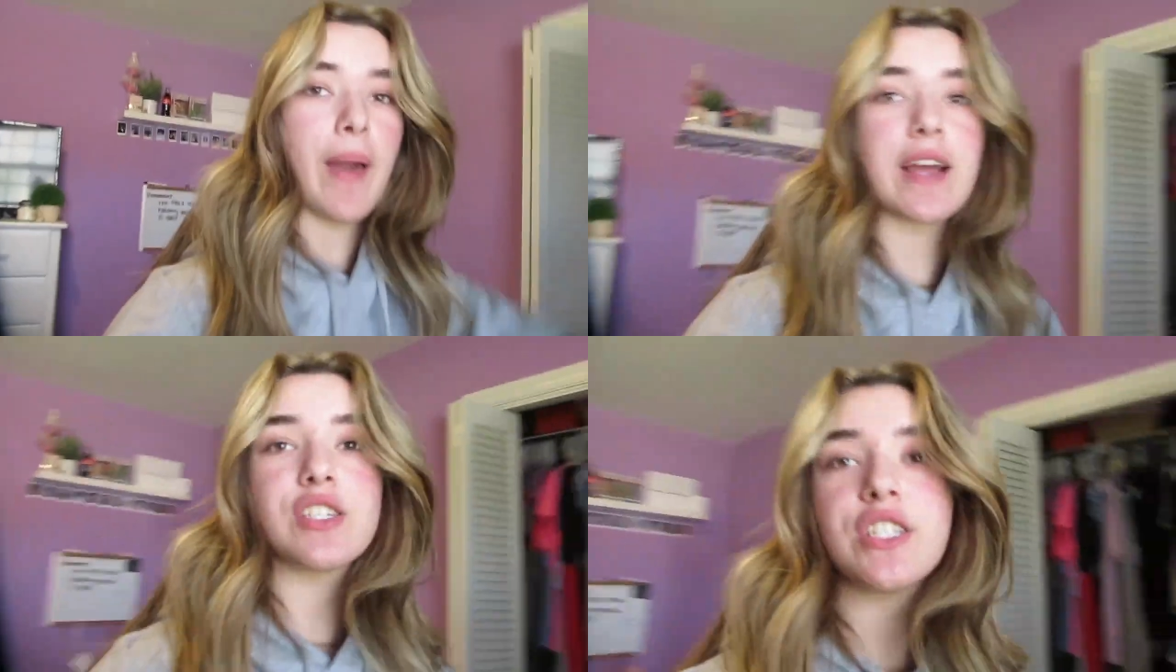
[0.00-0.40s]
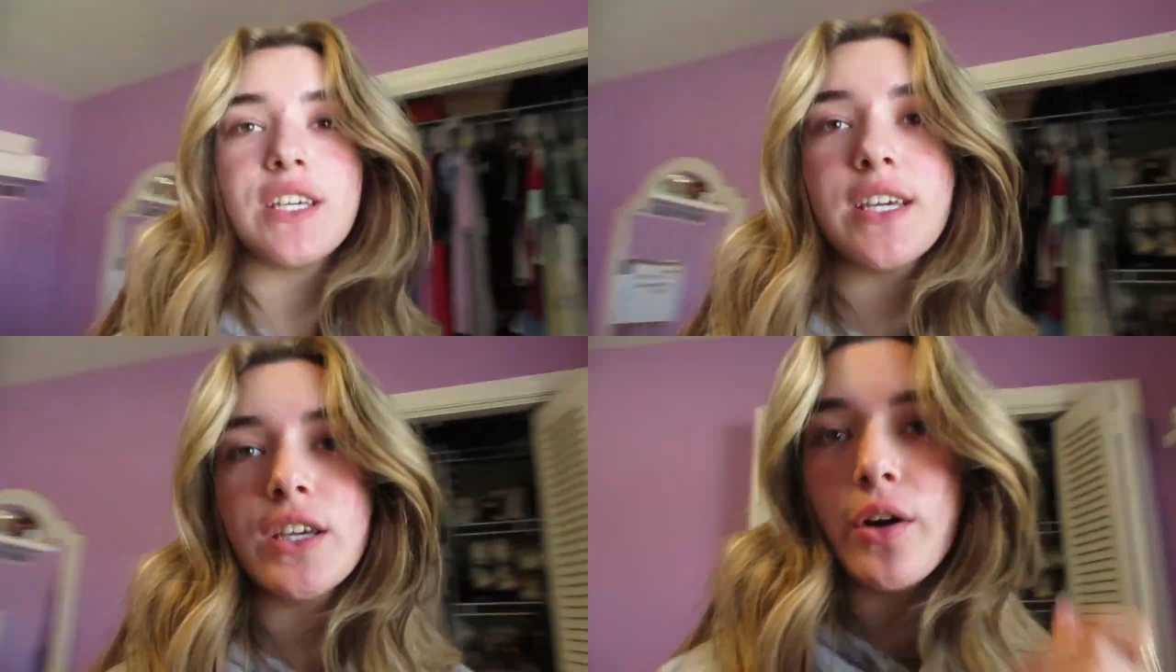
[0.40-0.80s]
I'm
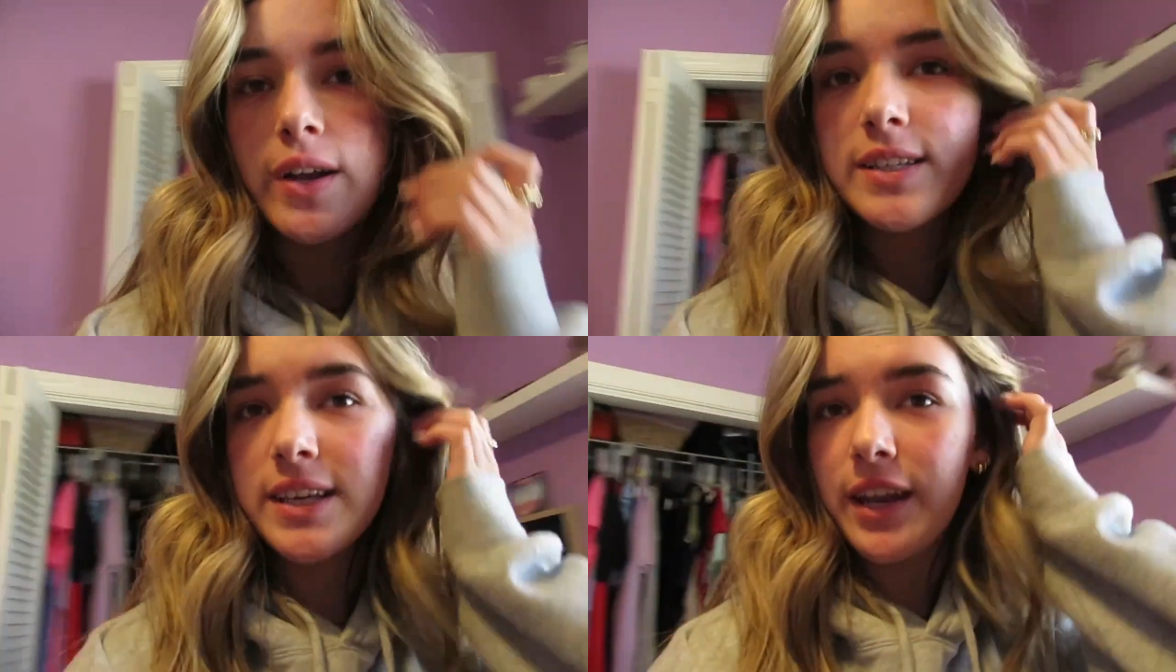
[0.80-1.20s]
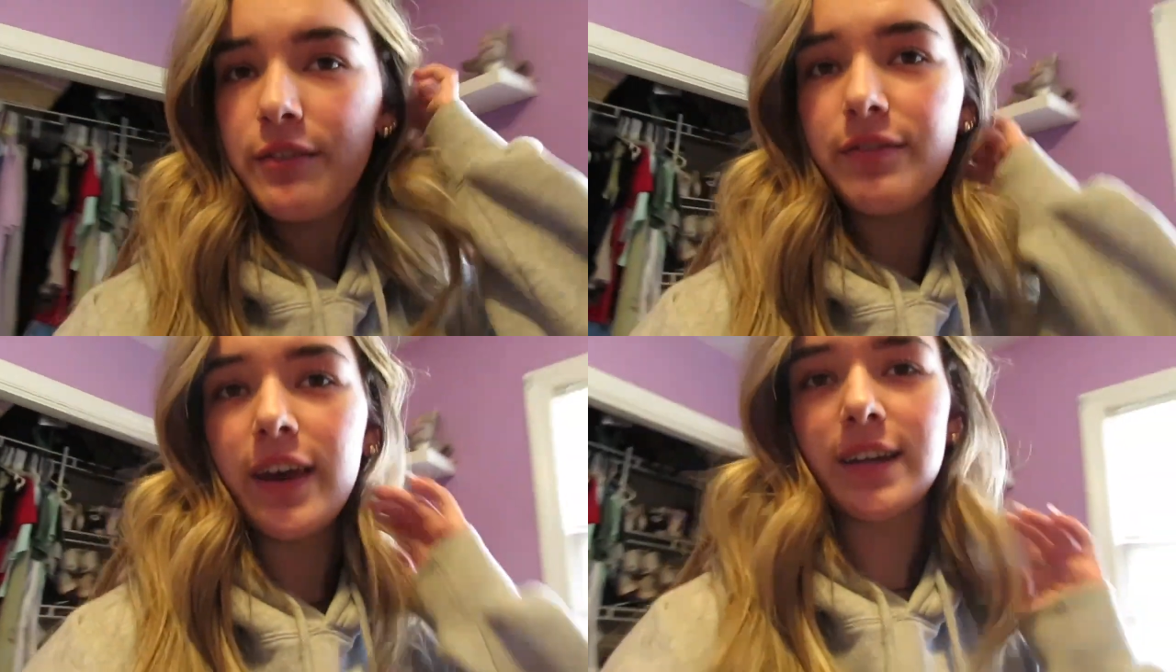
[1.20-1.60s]
actually going to get
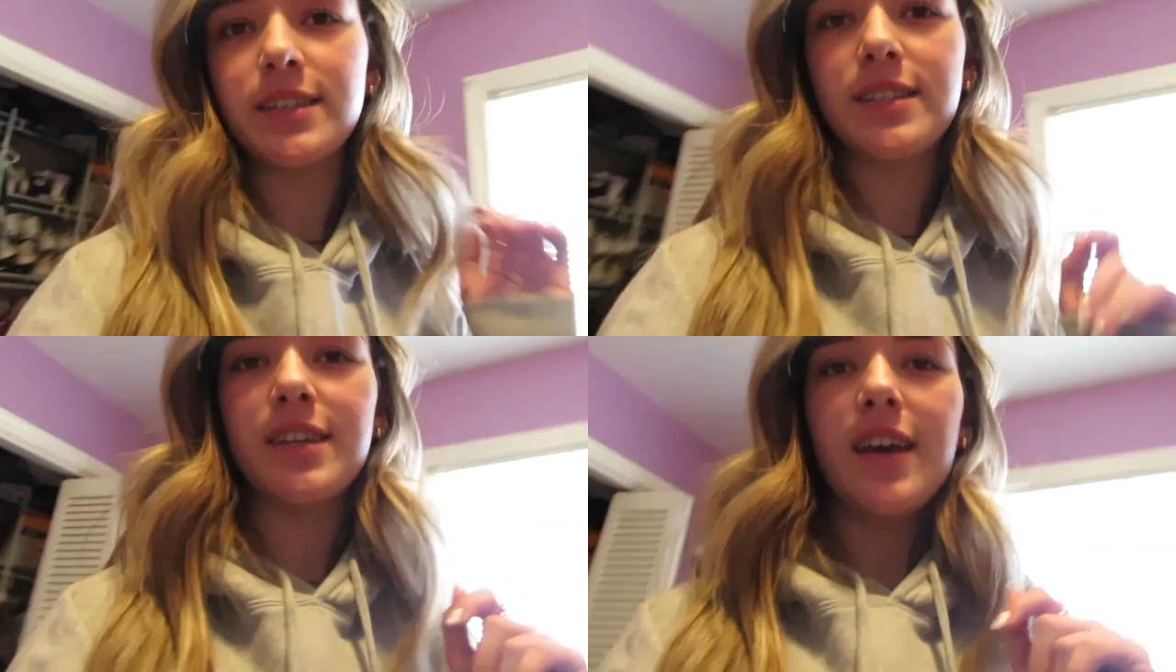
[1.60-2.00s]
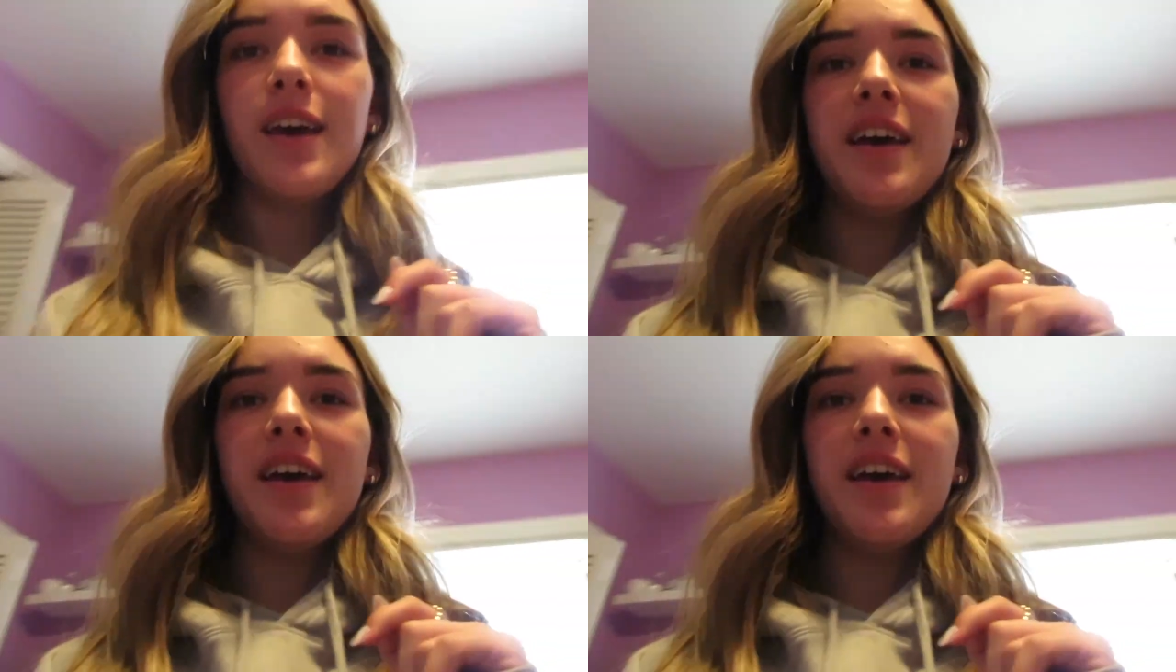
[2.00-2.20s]
it fixed